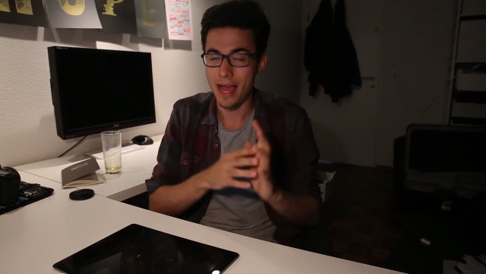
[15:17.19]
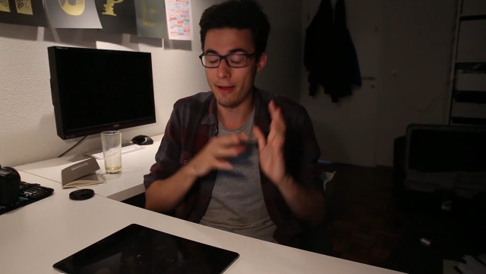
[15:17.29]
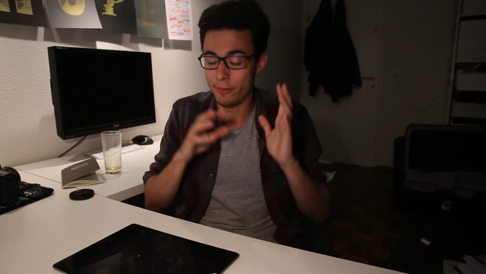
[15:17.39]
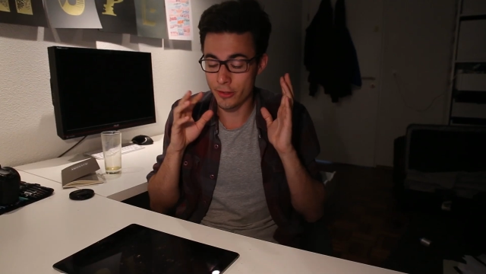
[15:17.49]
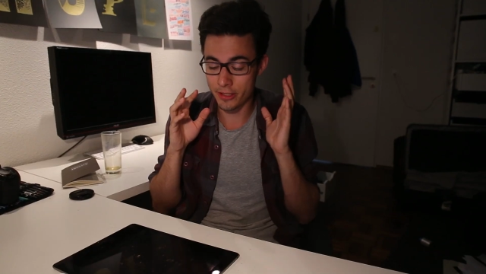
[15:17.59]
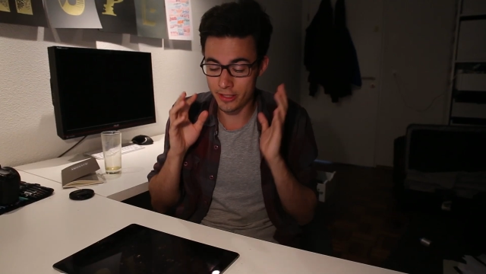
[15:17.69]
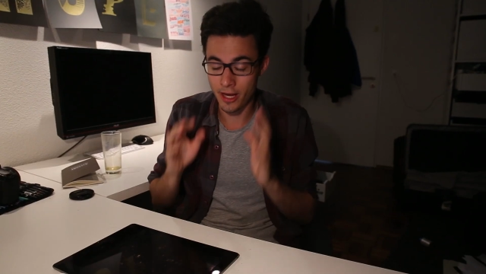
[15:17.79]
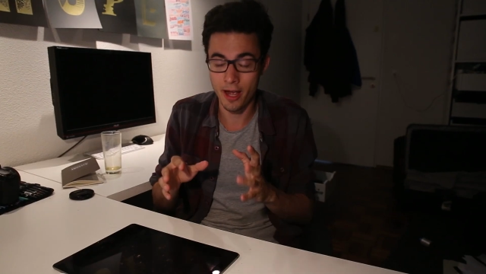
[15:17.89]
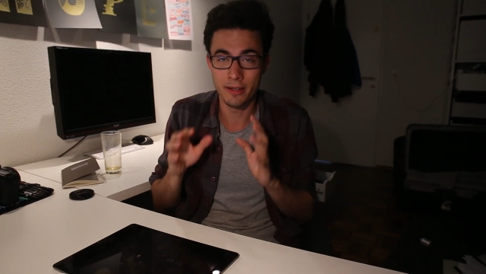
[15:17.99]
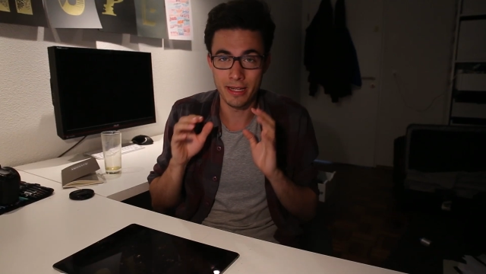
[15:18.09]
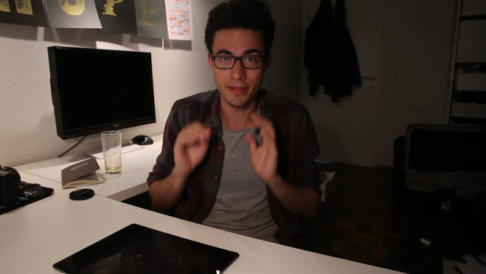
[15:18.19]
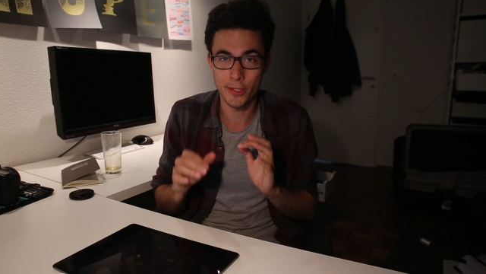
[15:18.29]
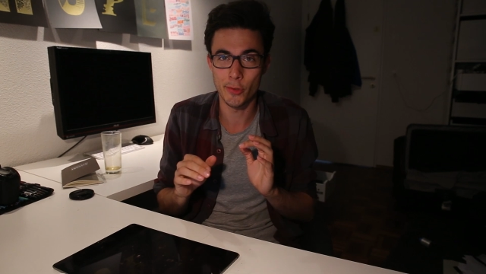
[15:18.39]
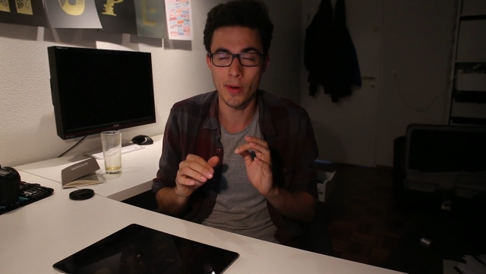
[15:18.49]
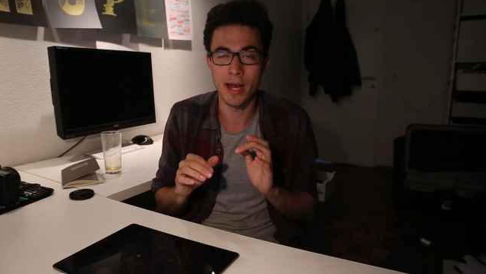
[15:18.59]
I've learned a ton in
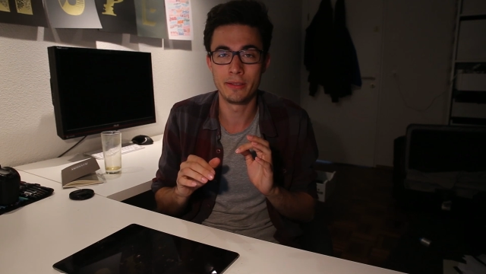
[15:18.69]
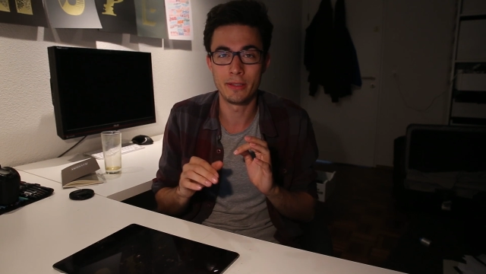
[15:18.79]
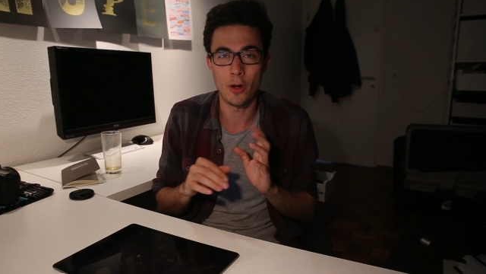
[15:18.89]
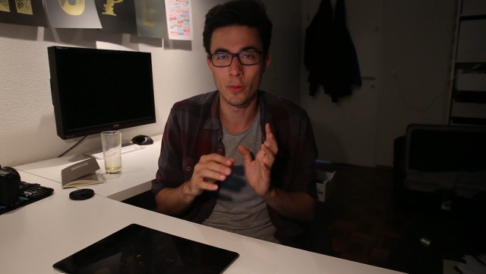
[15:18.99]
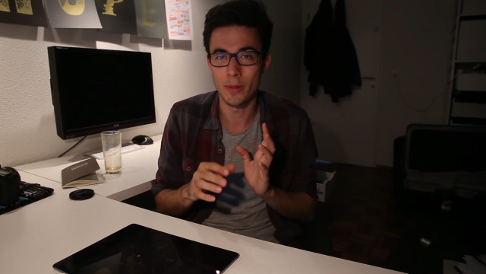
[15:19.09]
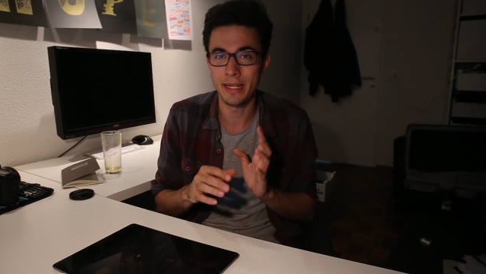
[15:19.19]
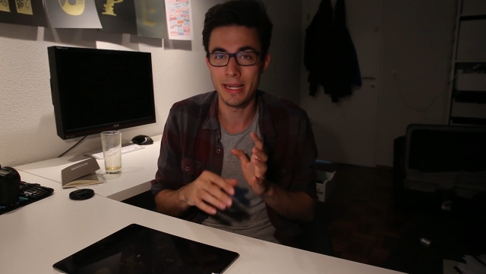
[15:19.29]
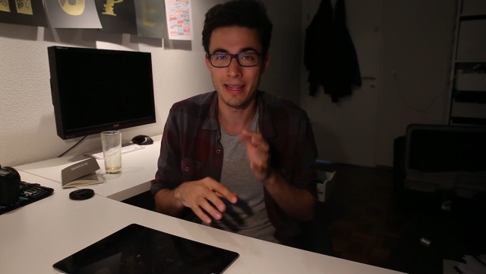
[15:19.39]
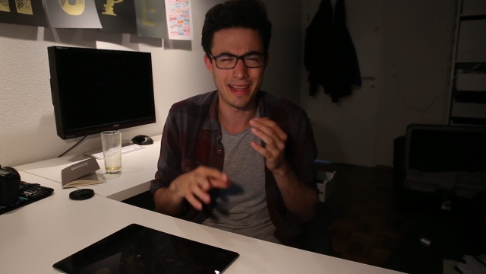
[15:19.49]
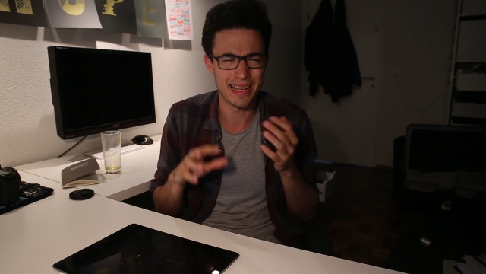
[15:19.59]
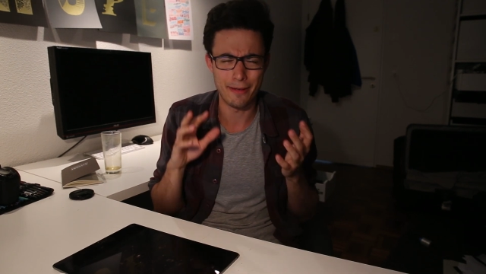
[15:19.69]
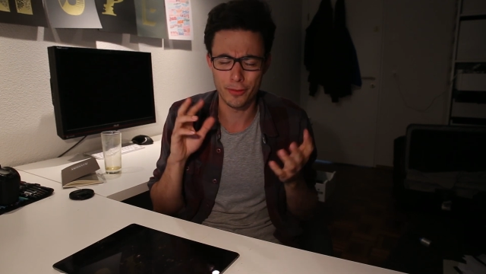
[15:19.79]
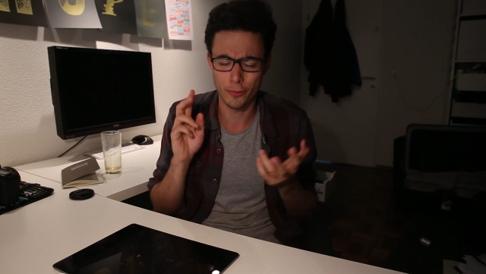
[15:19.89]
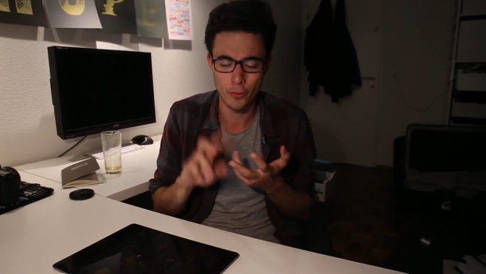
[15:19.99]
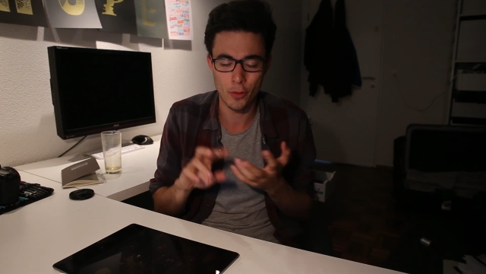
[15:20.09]
this round already. Like
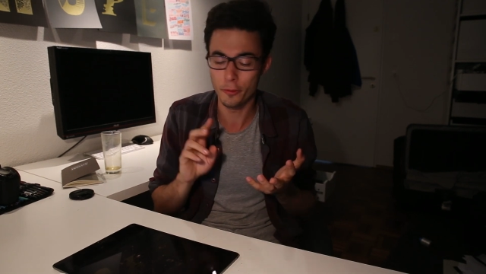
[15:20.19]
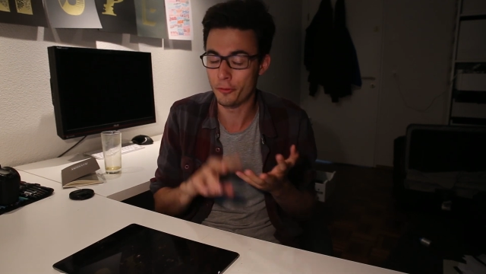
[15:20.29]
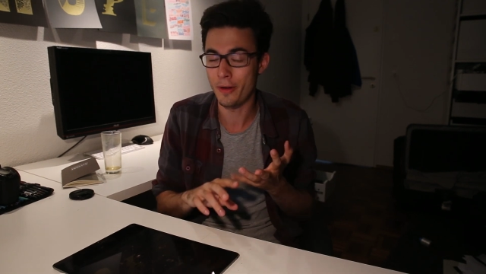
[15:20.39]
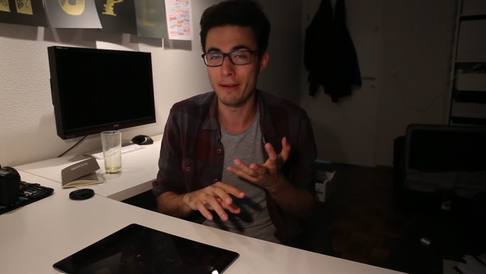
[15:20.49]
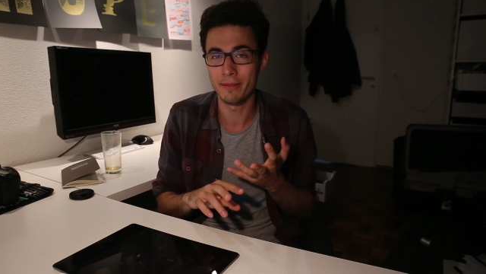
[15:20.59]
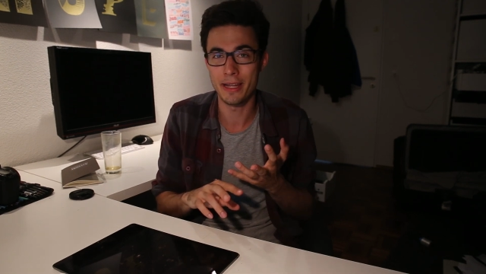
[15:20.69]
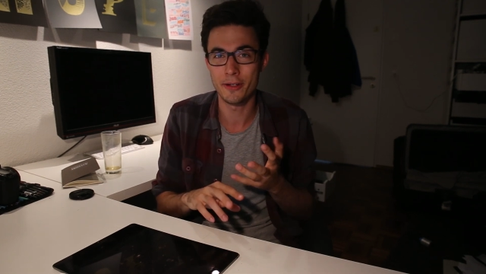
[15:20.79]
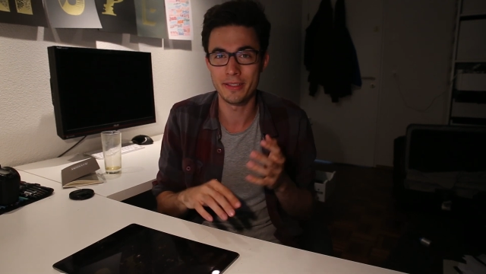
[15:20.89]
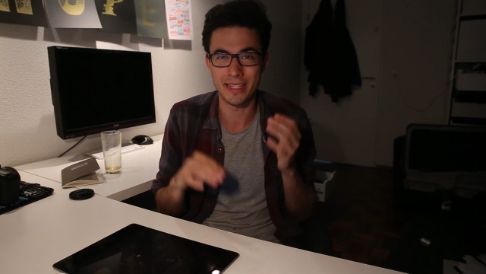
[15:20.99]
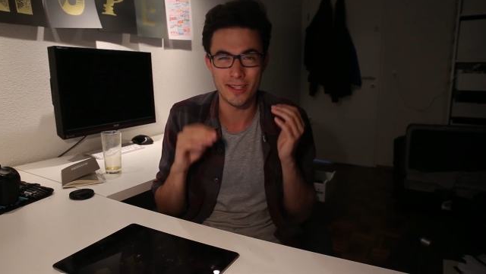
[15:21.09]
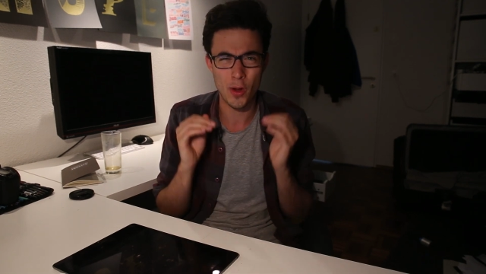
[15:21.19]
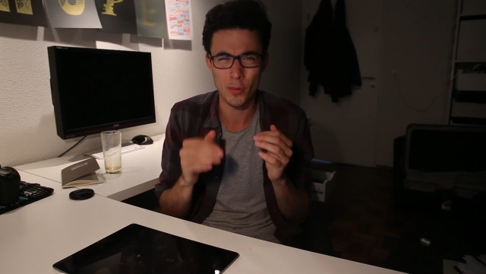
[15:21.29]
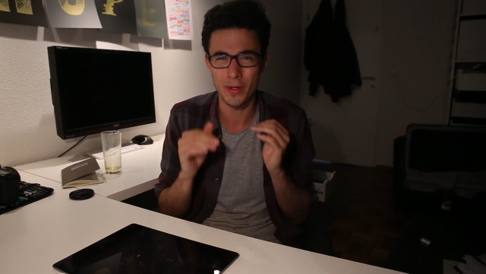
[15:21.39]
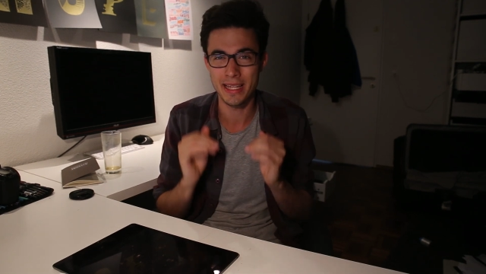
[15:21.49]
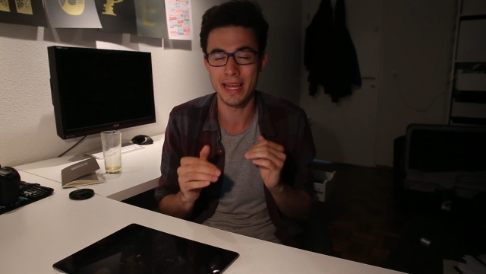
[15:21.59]
after 4 or 5 letters, it's
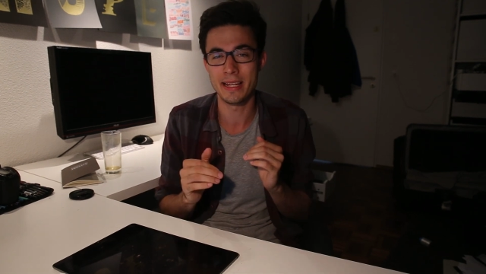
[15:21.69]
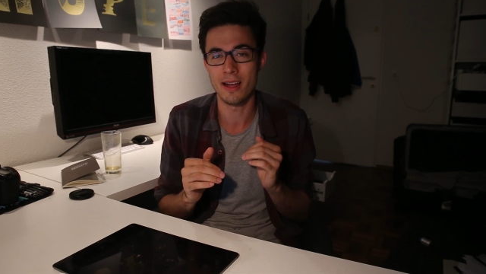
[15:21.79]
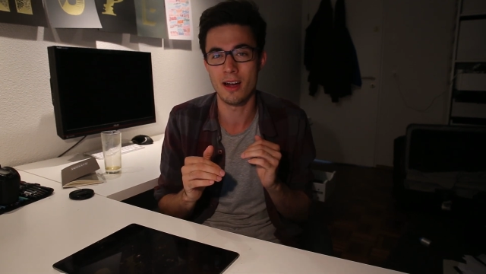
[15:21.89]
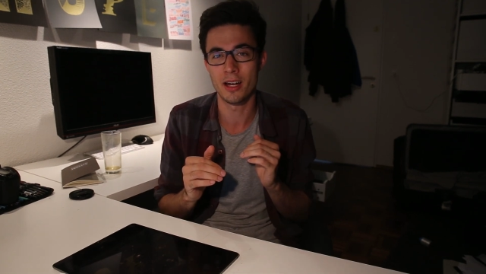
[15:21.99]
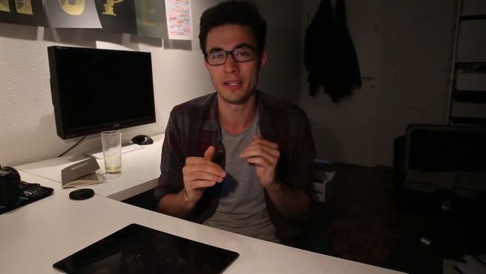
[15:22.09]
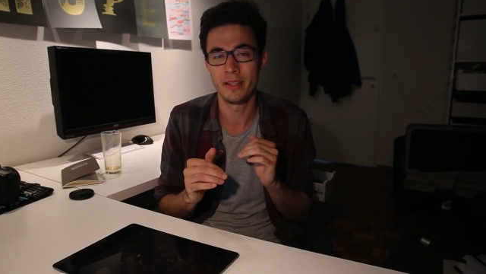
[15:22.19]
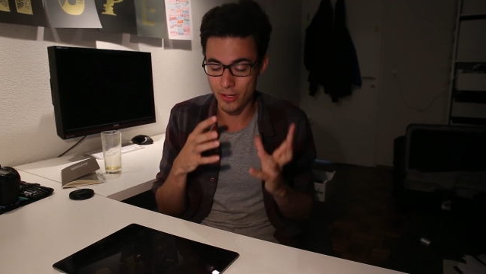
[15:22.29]
already getting hard.